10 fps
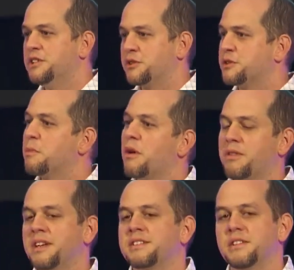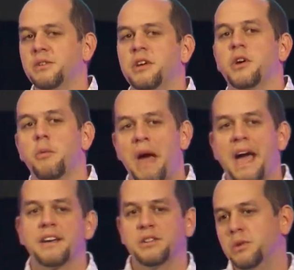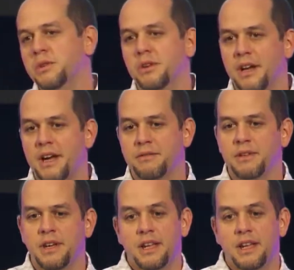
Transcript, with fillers: So small things that you can go back and do in your life